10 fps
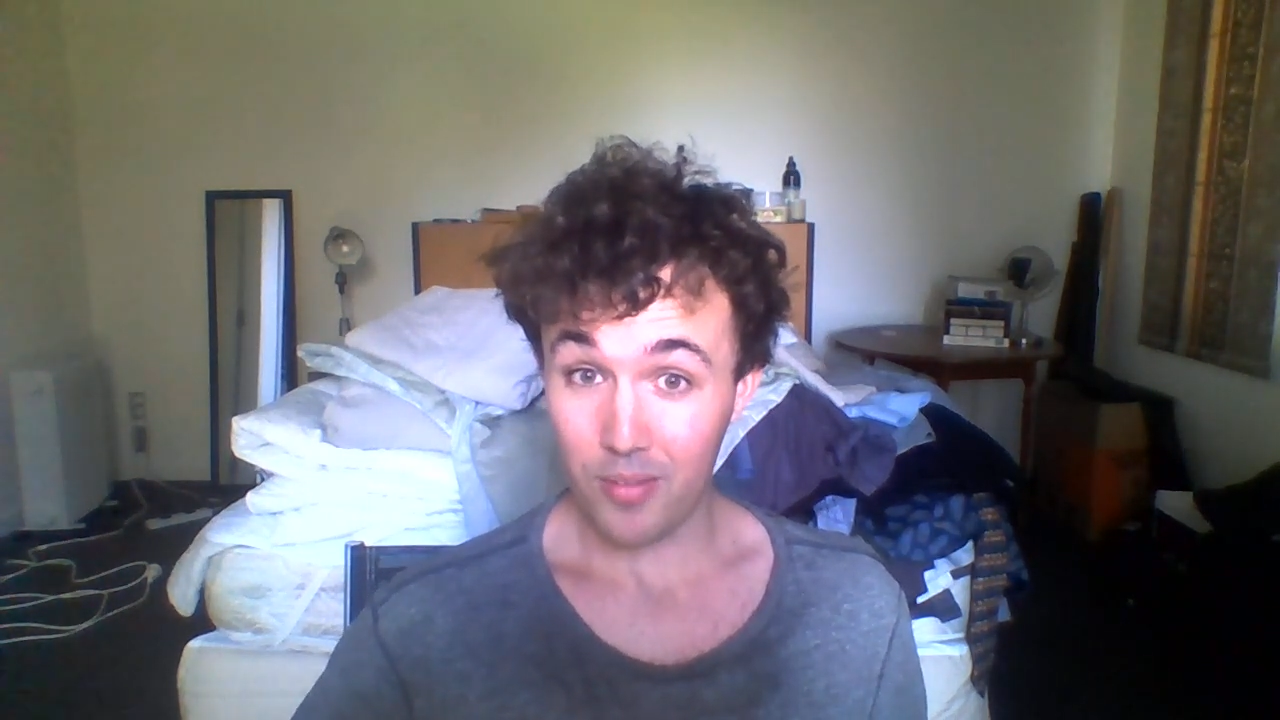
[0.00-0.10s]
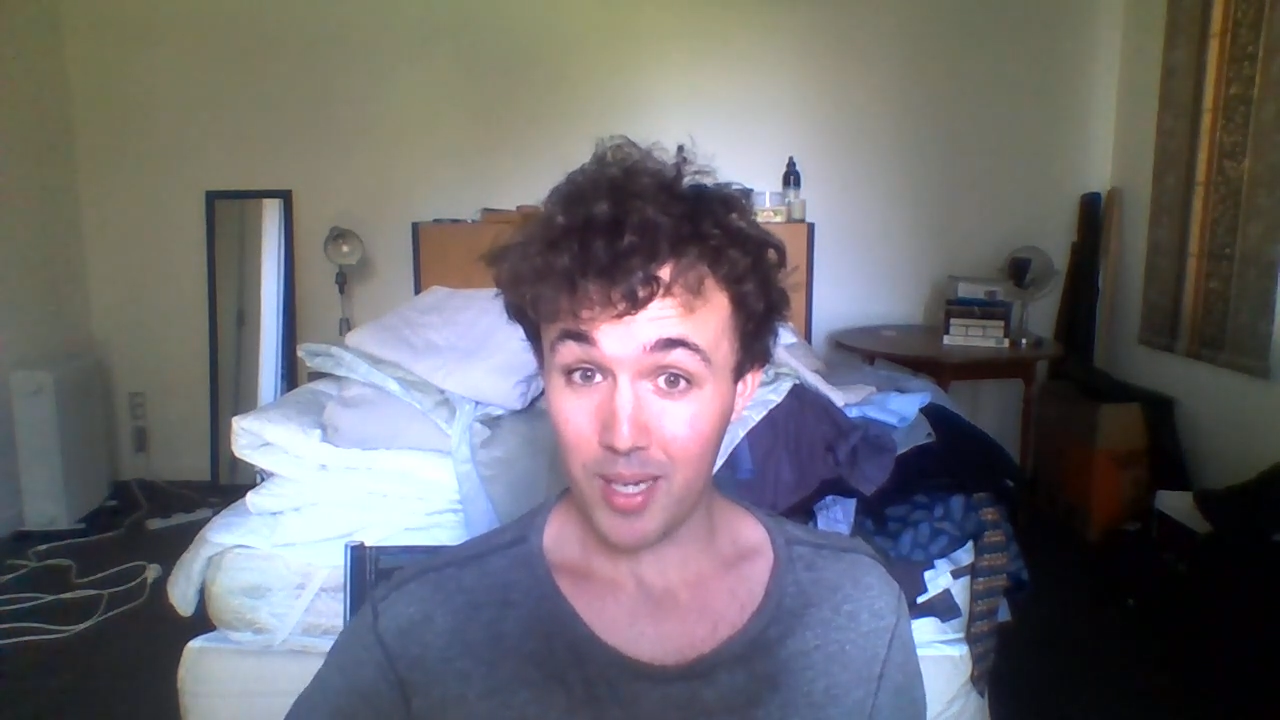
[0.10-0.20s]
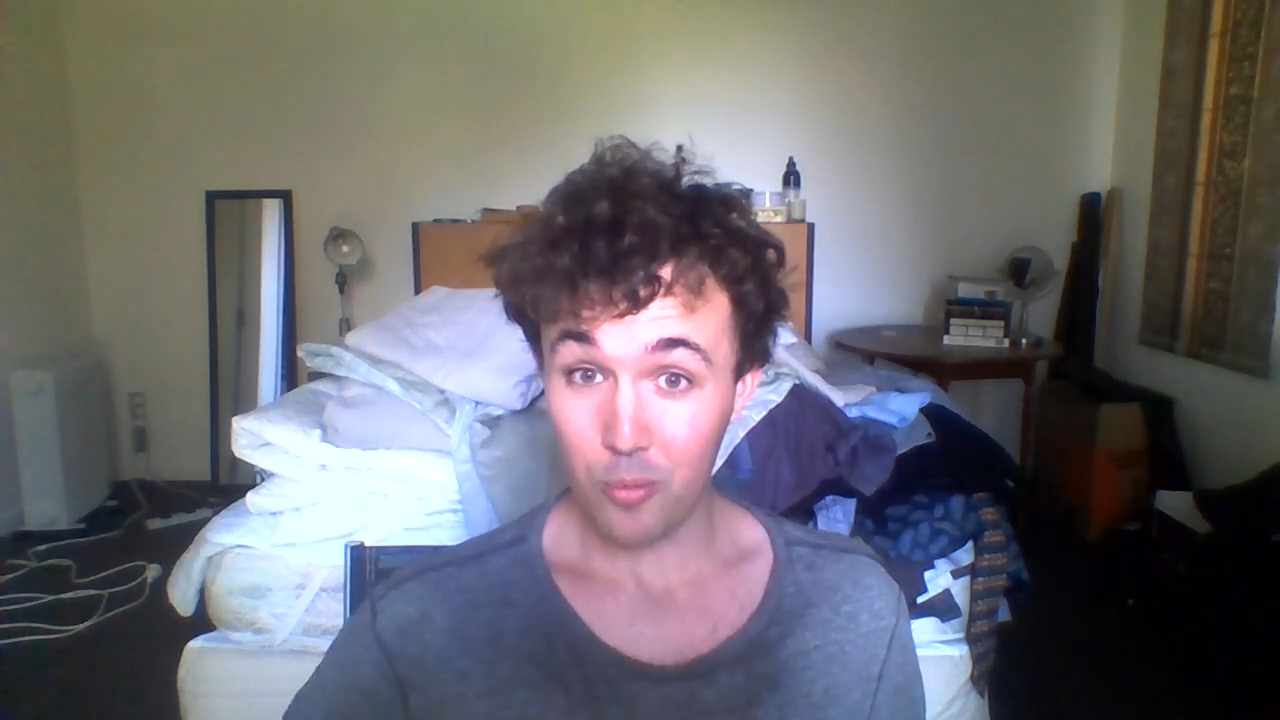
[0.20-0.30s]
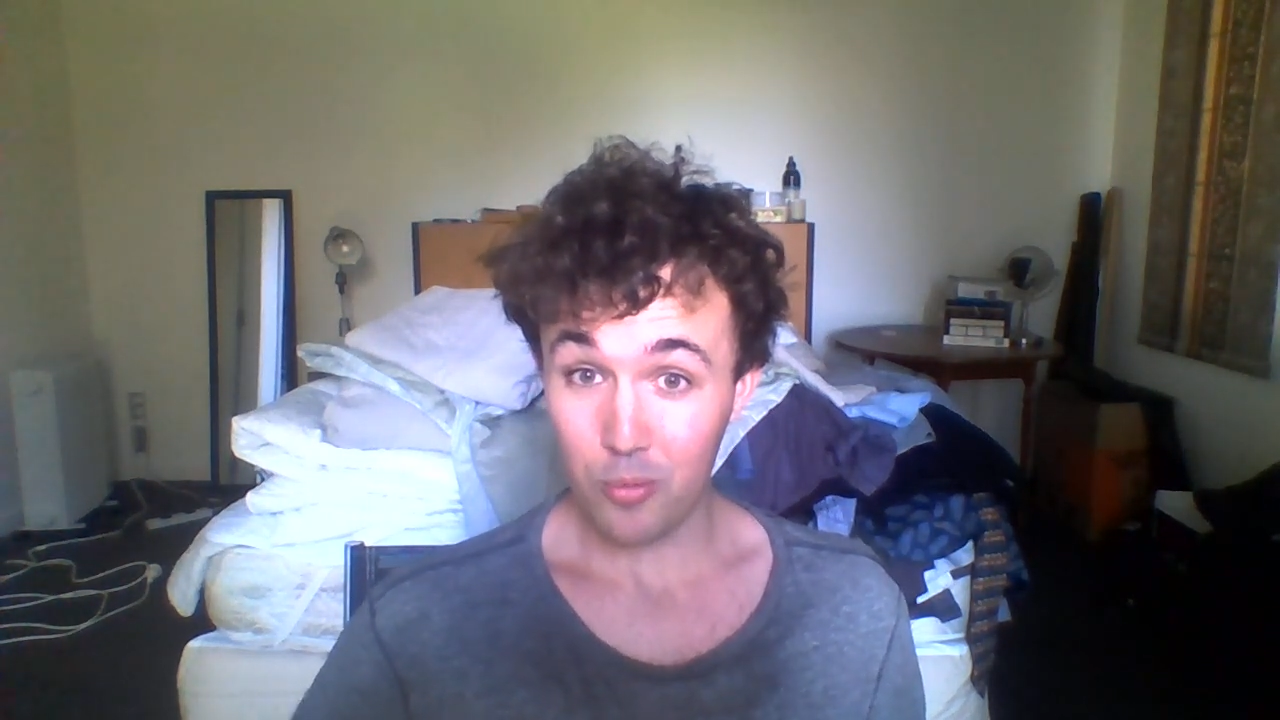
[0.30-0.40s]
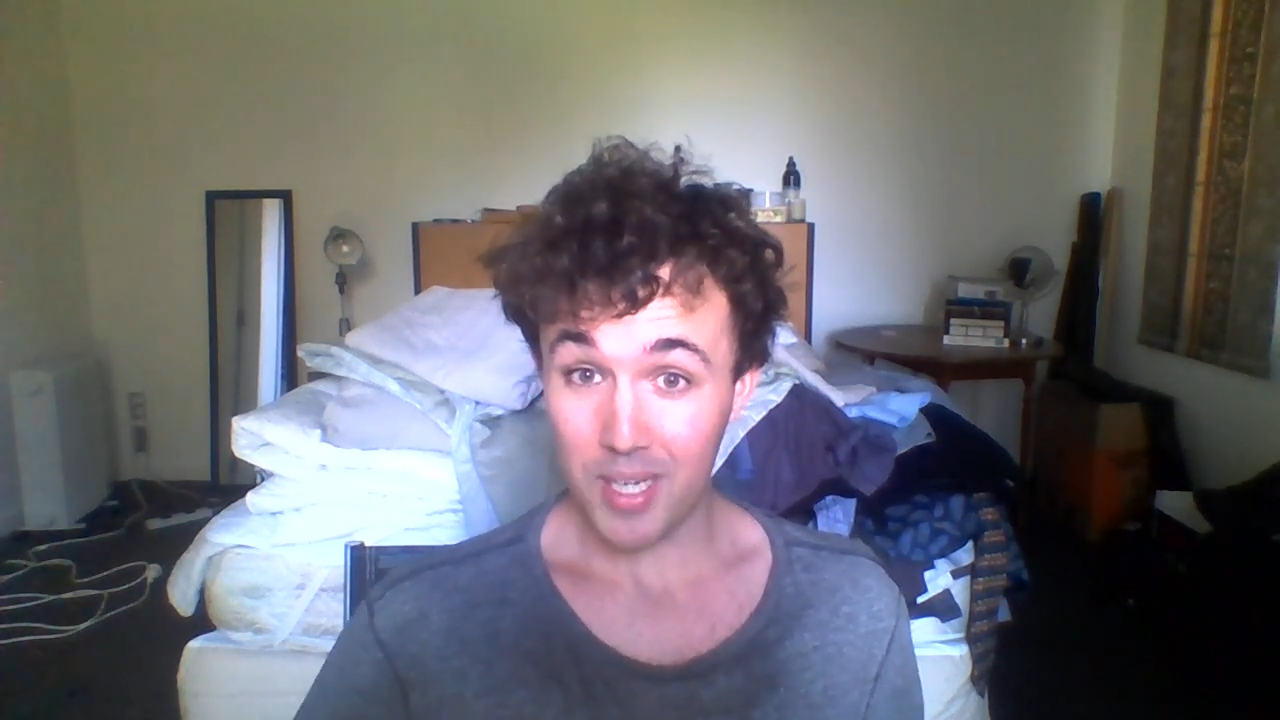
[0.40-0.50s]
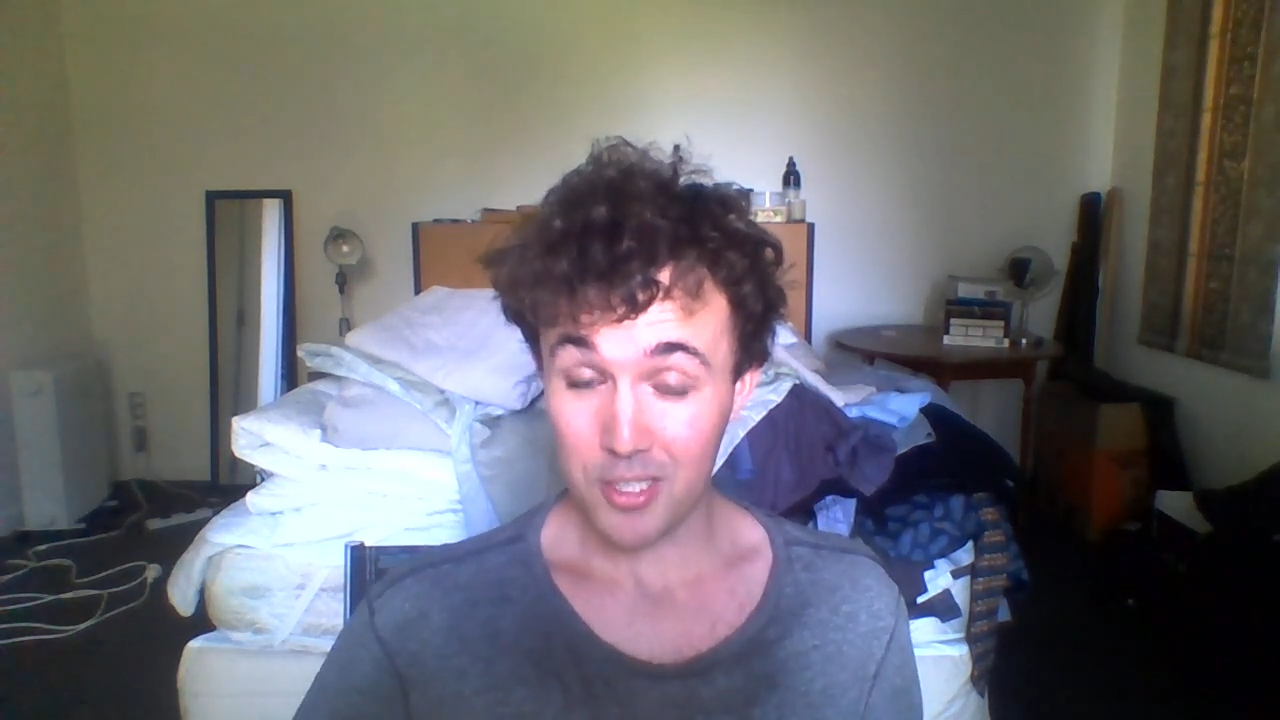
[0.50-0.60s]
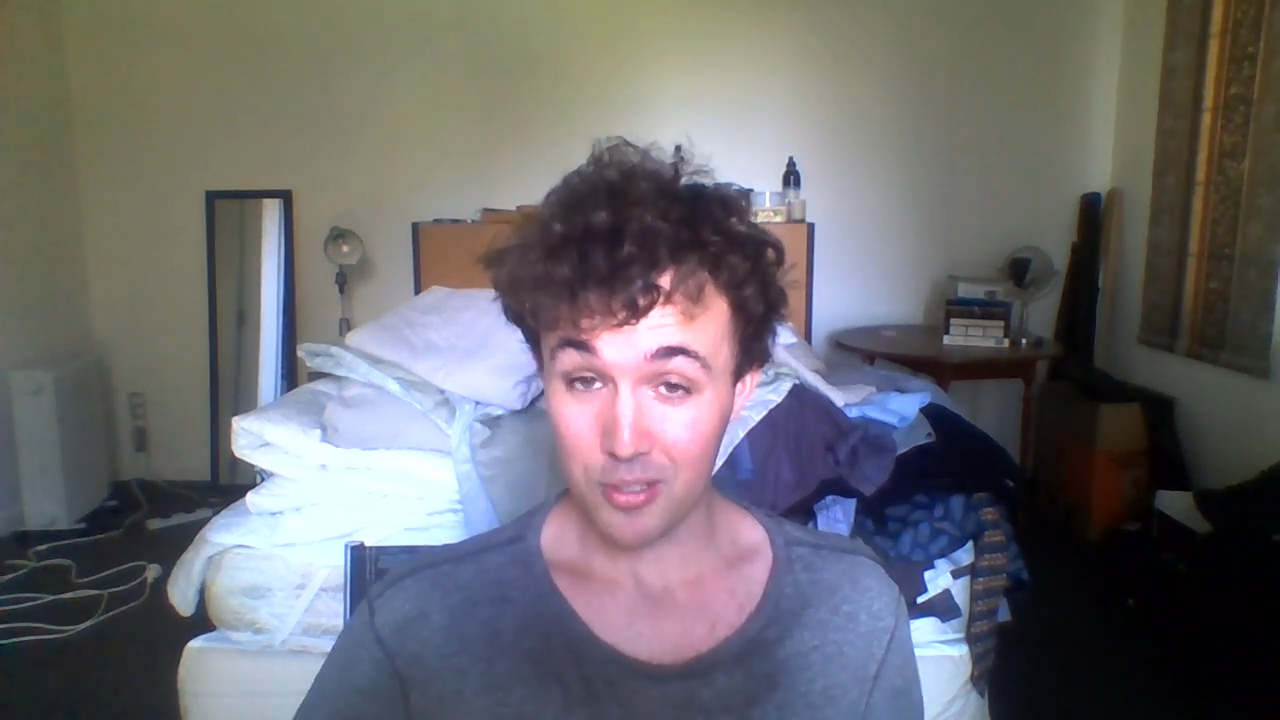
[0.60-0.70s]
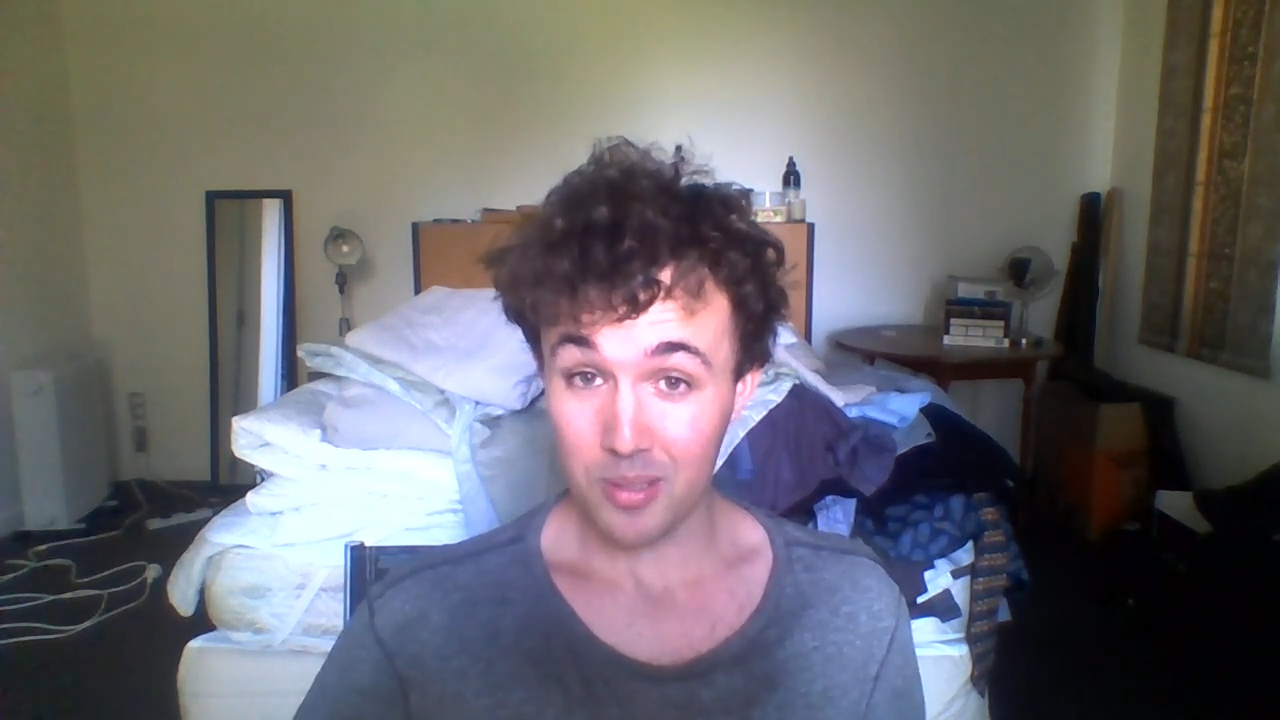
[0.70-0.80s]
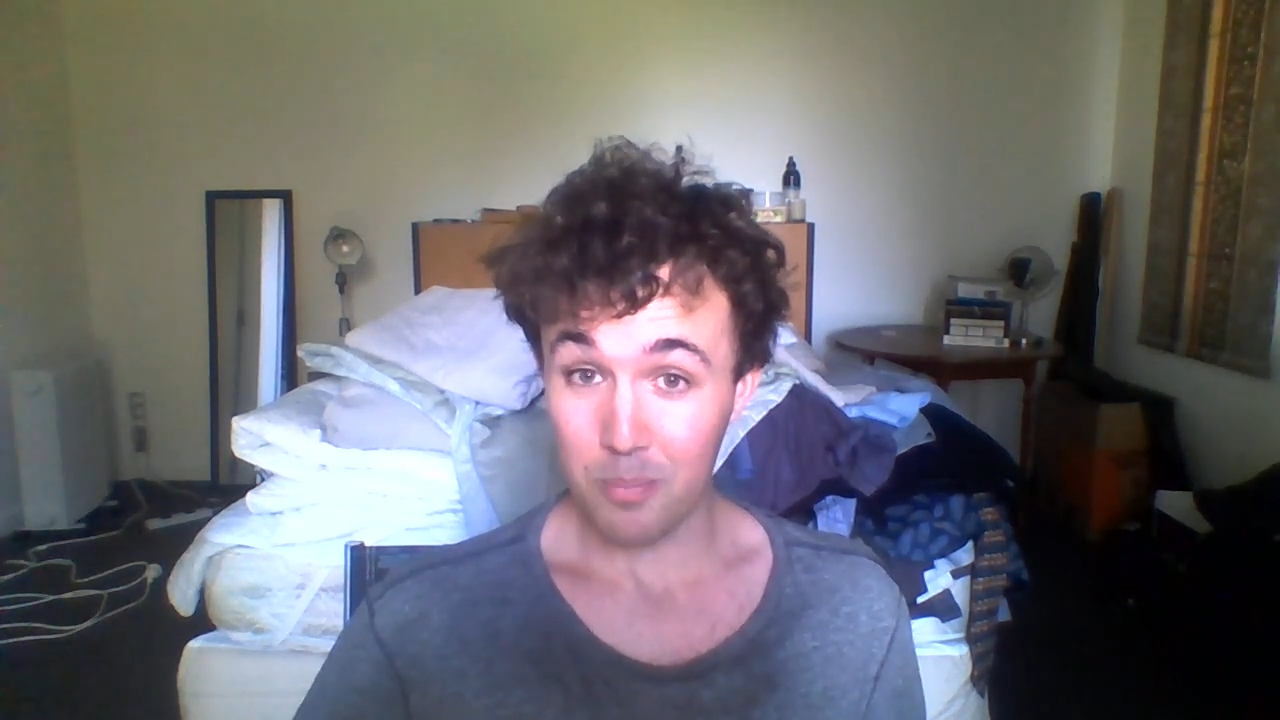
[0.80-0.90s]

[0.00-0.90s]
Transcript: They will actually